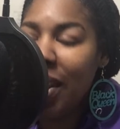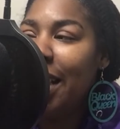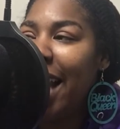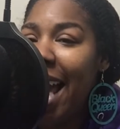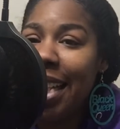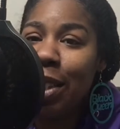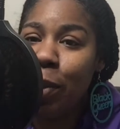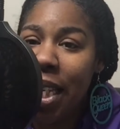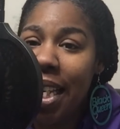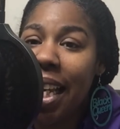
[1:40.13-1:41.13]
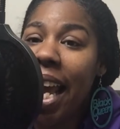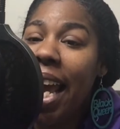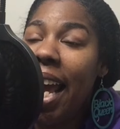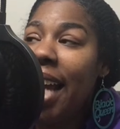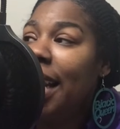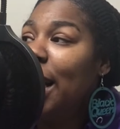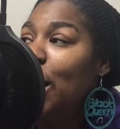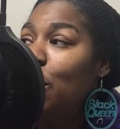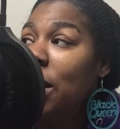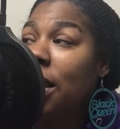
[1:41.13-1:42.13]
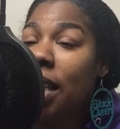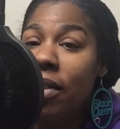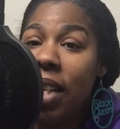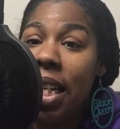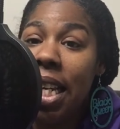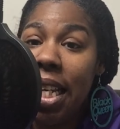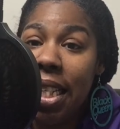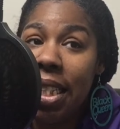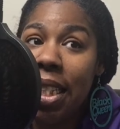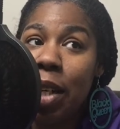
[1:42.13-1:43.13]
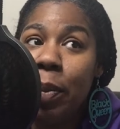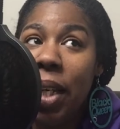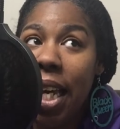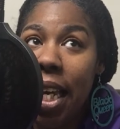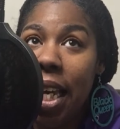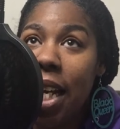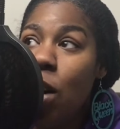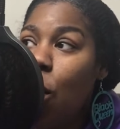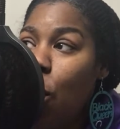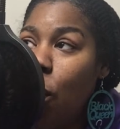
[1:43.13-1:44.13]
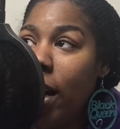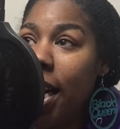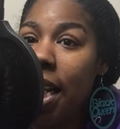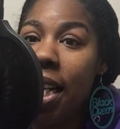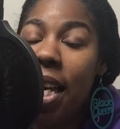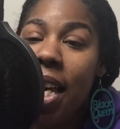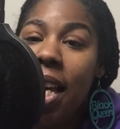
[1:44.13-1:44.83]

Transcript: last week and he was giving his opinion on